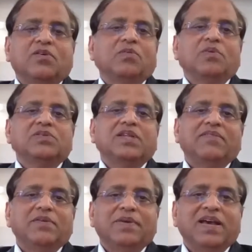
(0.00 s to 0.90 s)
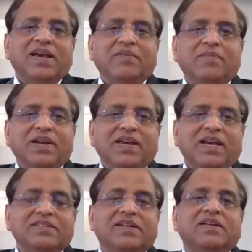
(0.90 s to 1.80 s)
Almost everybody
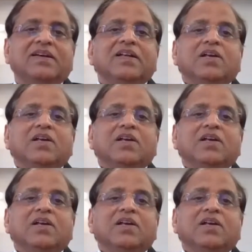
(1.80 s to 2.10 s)
has it,